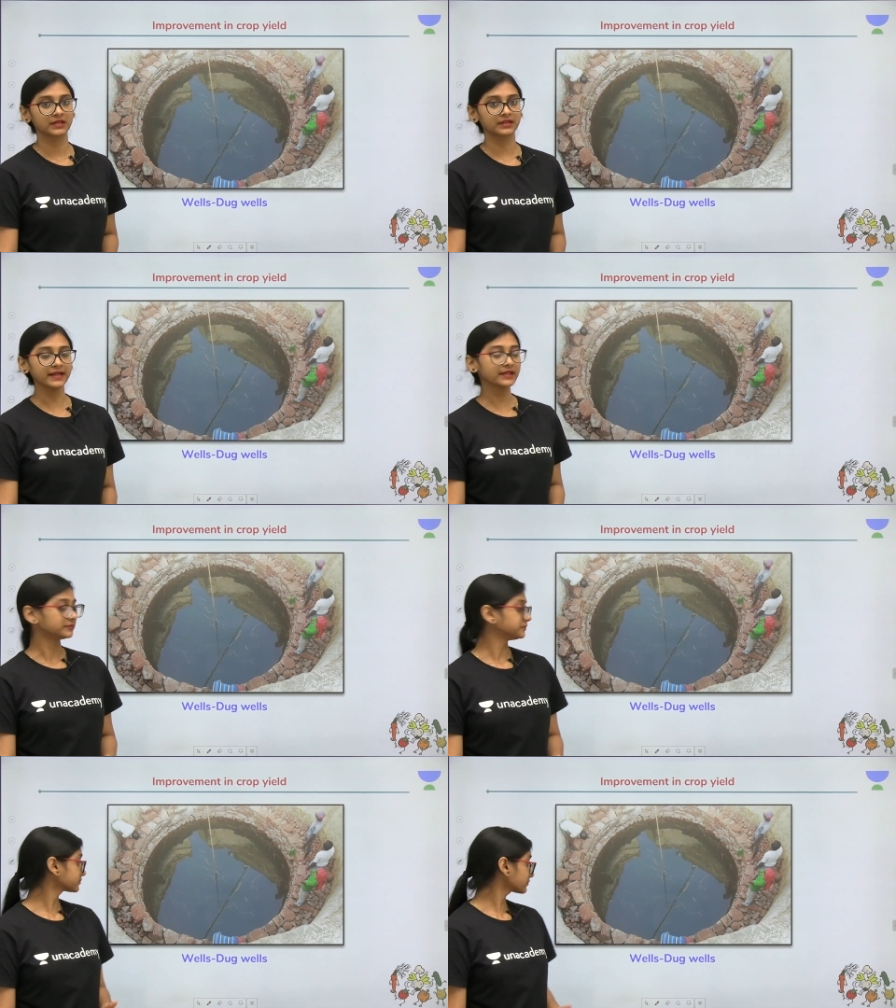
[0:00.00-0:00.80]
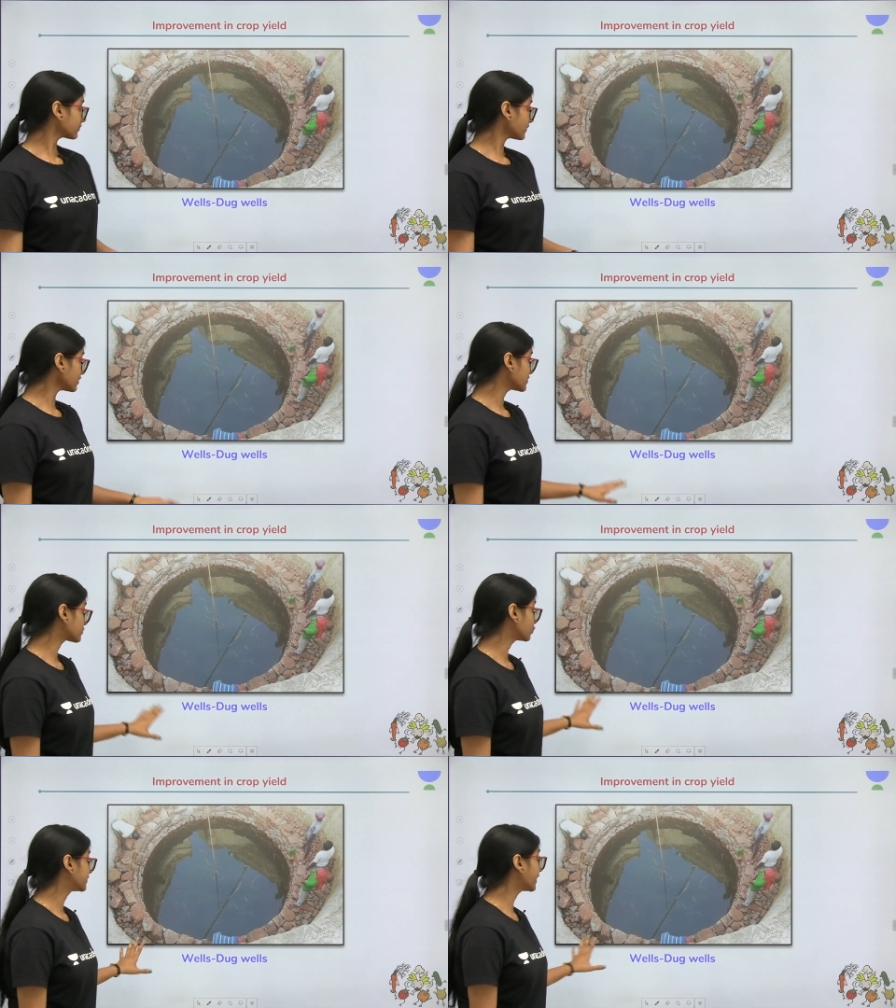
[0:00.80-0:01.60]
right?
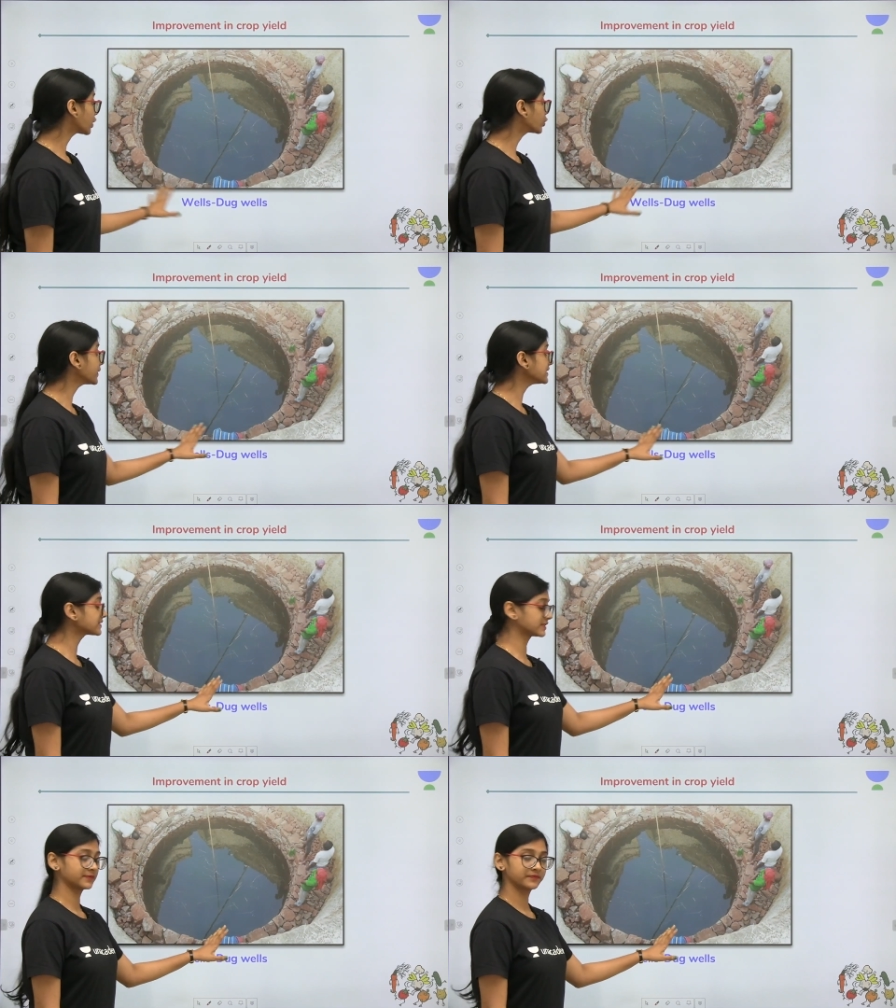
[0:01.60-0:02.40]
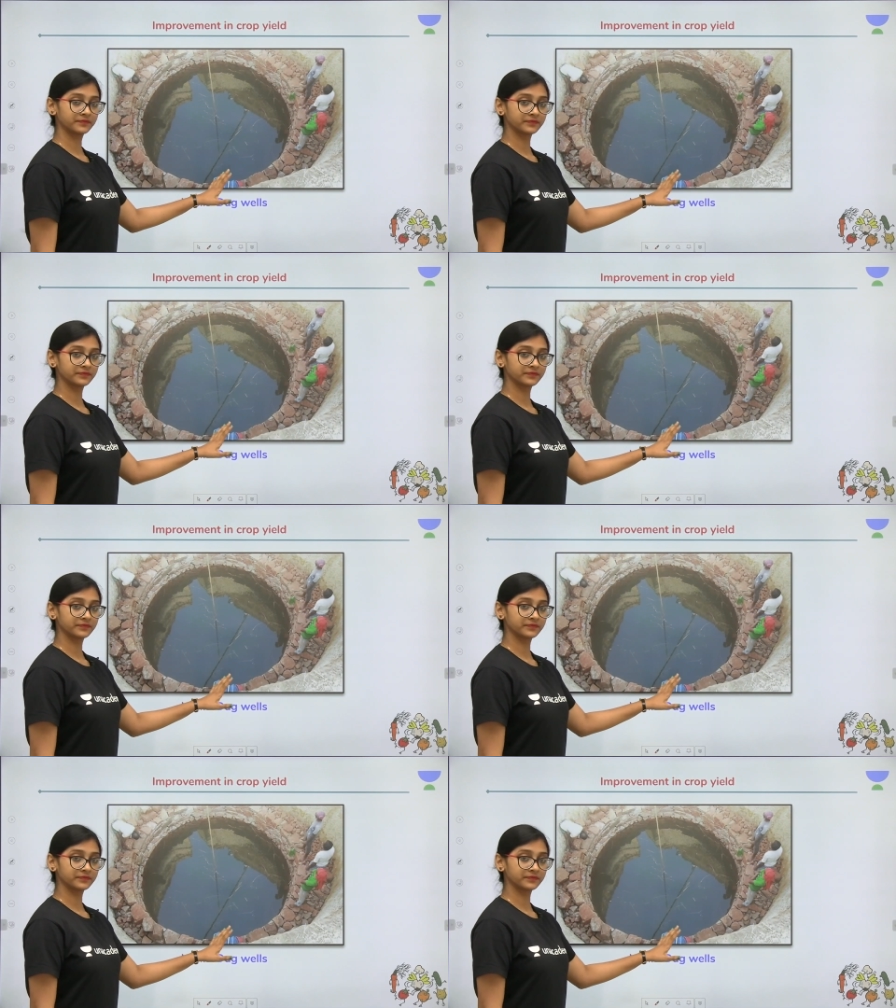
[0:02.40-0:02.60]
So dug wells